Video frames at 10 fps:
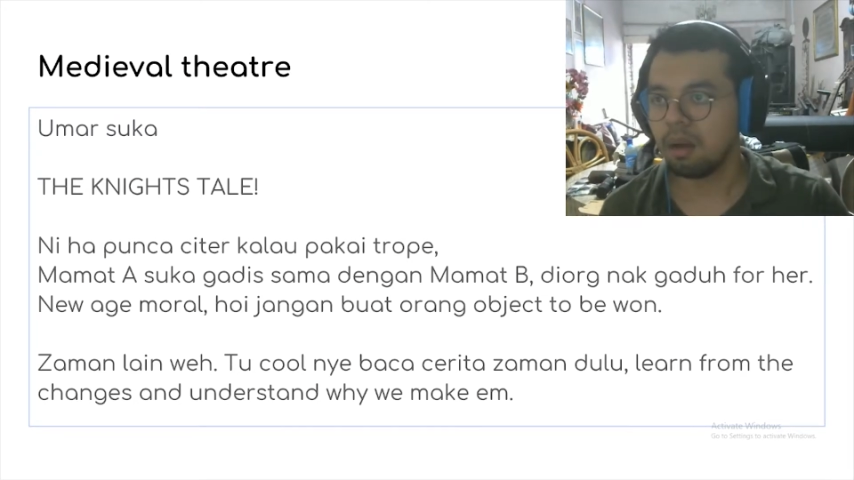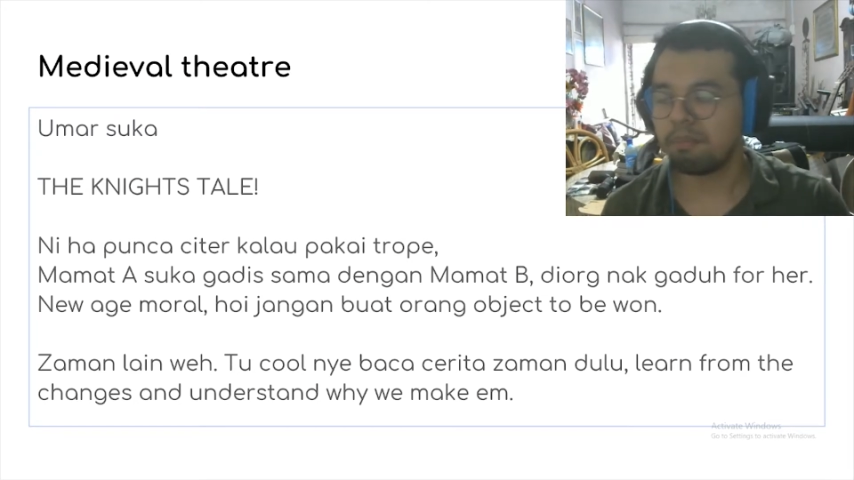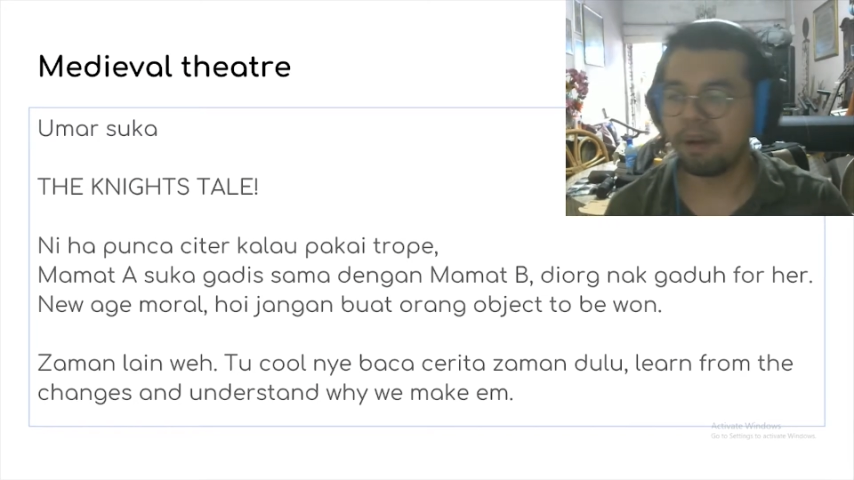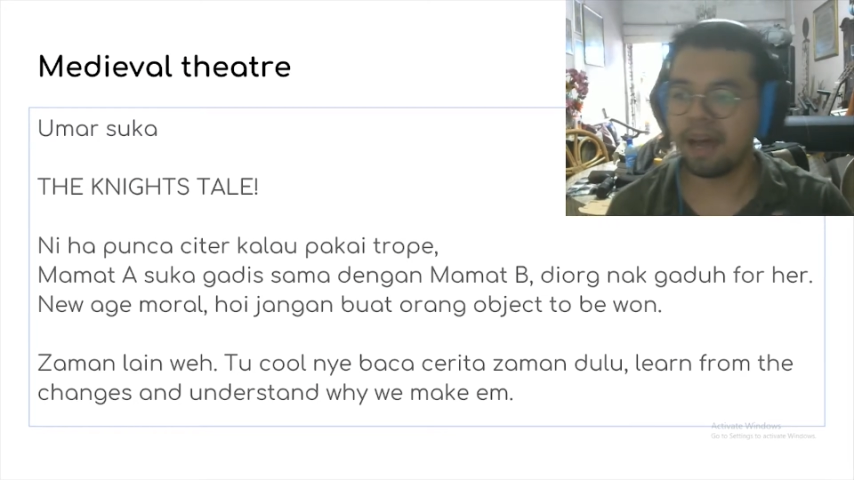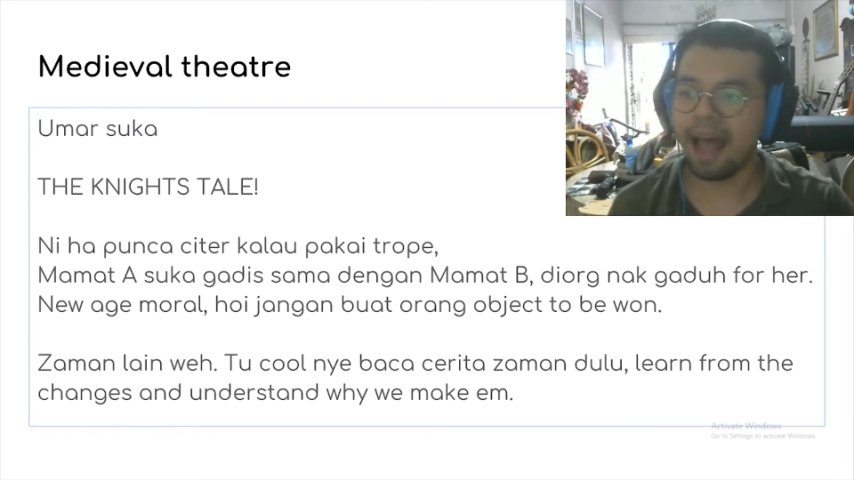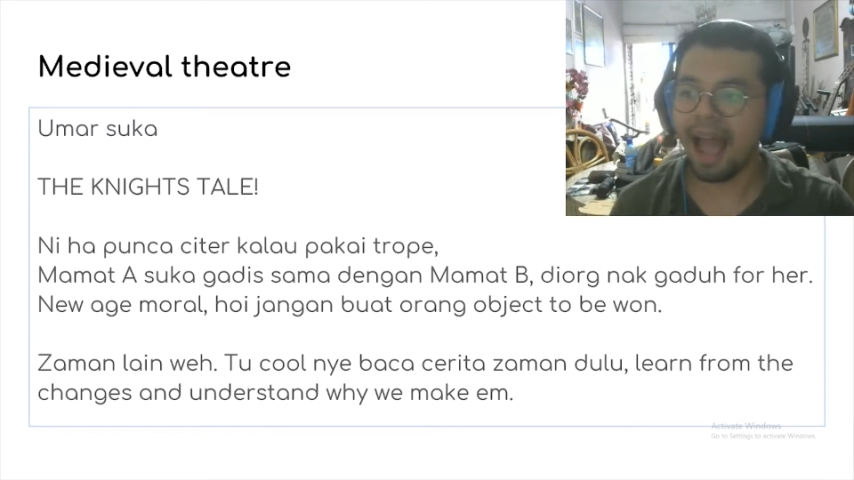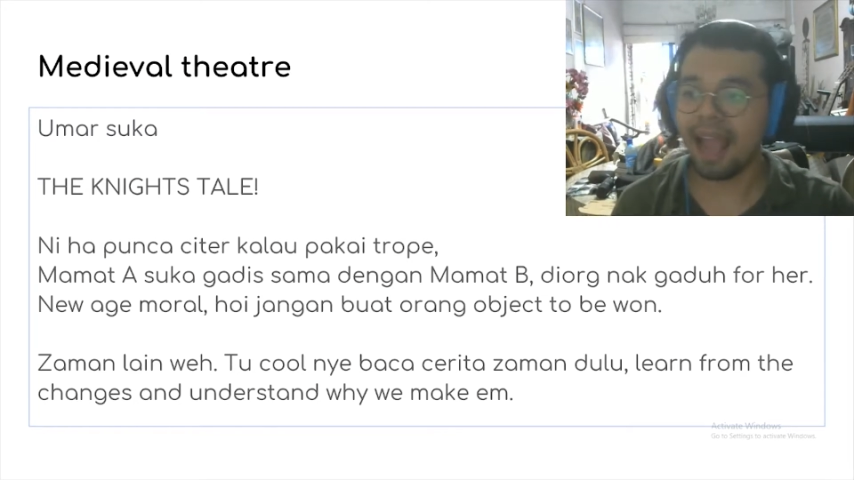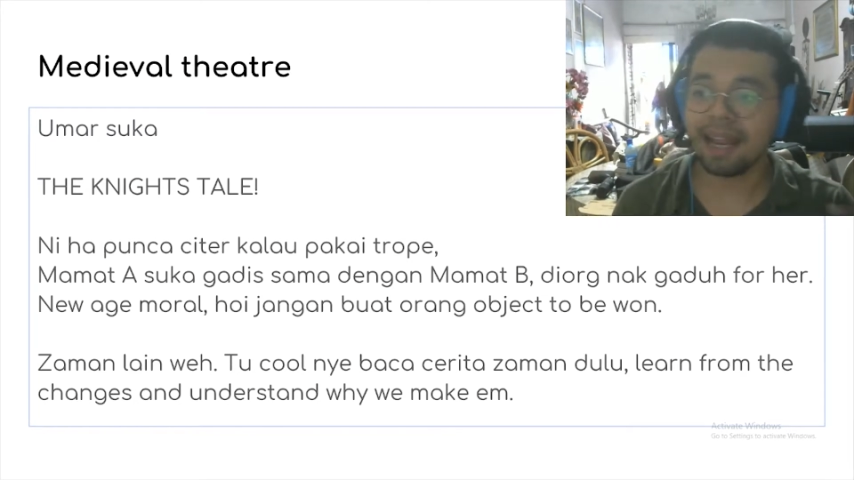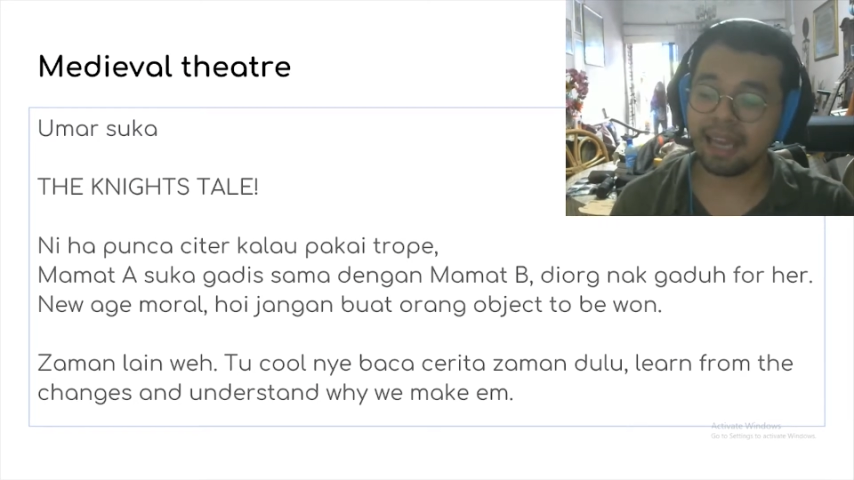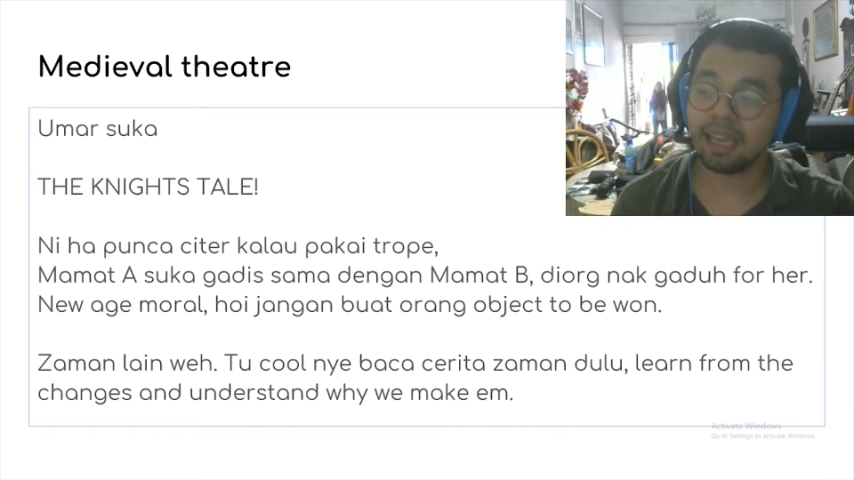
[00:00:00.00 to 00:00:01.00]
but
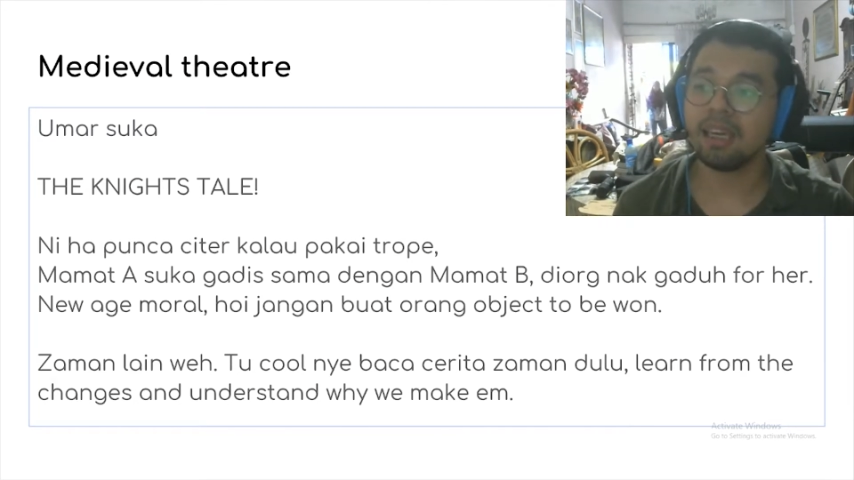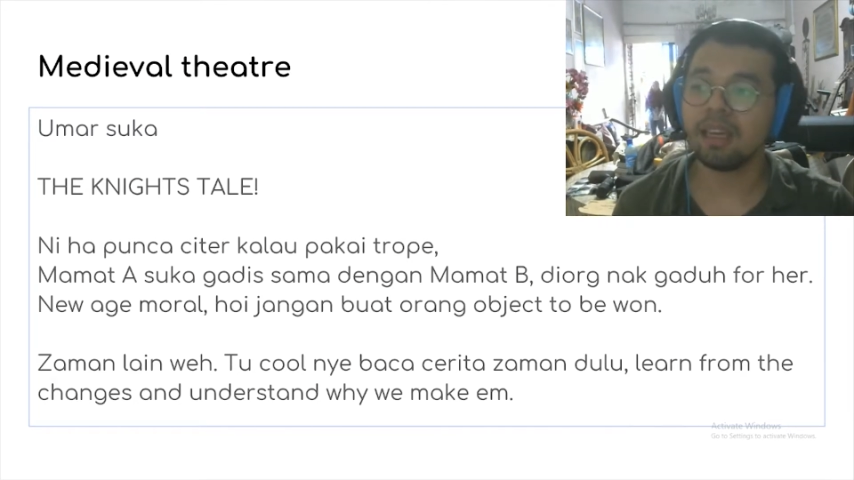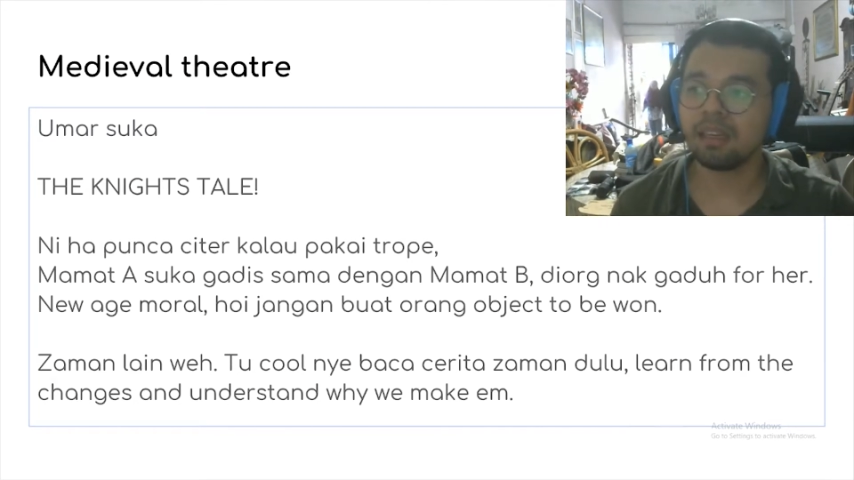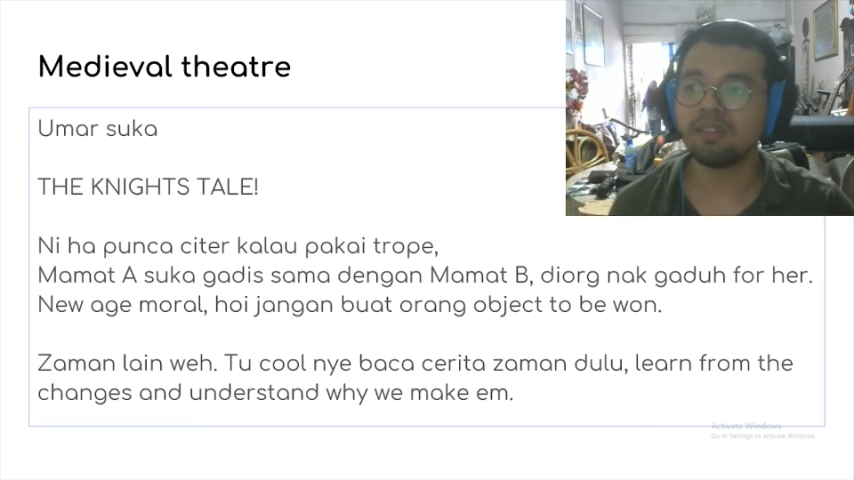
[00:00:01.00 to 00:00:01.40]
I like it.